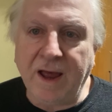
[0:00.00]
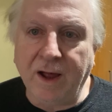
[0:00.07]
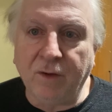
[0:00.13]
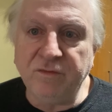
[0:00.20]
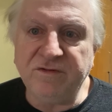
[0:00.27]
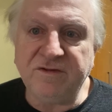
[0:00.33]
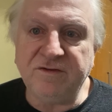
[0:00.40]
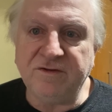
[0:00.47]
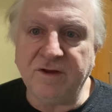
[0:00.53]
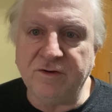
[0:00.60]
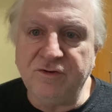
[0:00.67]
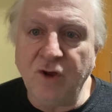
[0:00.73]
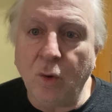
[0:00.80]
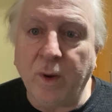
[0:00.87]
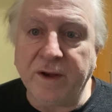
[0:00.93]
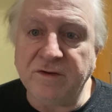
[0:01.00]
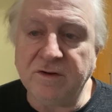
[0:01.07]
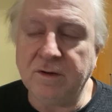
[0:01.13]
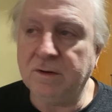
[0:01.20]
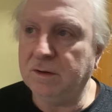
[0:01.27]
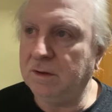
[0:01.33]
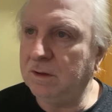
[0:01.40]
else to do it.
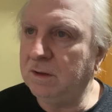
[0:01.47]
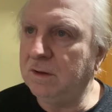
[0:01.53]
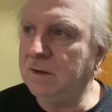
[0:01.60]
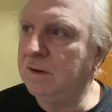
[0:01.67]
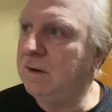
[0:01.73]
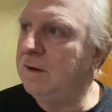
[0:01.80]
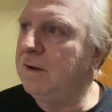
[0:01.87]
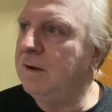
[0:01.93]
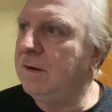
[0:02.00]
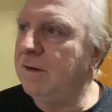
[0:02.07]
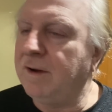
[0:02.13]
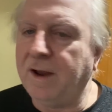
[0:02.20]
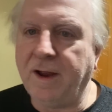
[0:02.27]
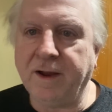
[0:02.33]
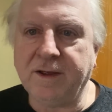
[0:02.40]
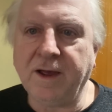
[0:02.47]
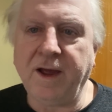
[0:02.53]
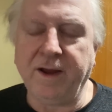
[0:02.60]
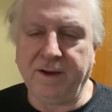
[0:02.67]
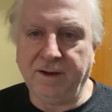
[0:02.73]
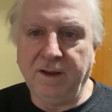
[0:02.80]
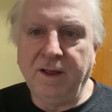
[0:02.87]

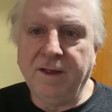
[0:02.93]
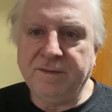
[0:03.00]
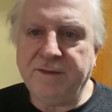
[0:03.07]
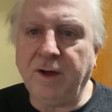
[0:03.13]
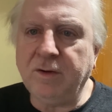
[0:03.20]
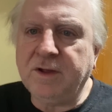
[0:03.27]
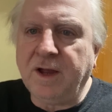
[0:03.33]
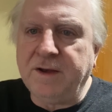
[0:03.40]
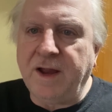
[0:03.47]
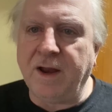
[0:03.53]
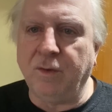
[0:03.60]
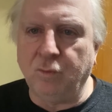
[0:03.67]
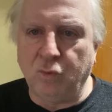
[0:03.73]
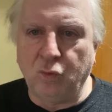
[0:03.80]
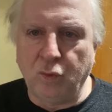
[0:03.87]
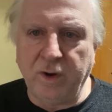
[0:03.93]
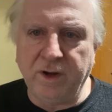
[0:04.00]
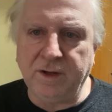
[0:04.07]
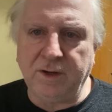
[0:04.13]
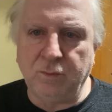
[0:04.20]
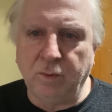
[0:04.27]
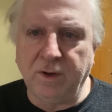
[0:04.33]
Okay, they'll go down
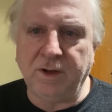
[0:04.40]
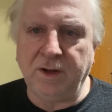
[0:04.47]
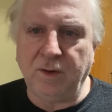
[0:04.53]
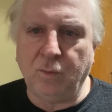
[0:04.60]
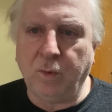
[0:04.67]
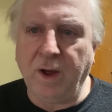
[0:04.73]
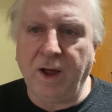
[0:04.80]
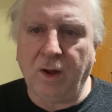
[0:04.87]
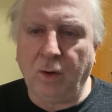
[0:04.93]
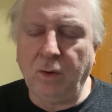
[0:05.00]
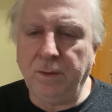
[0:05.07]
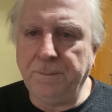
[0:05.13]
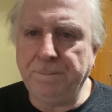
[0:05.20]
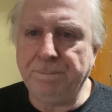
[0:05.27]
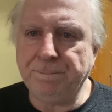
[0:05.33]
really, really well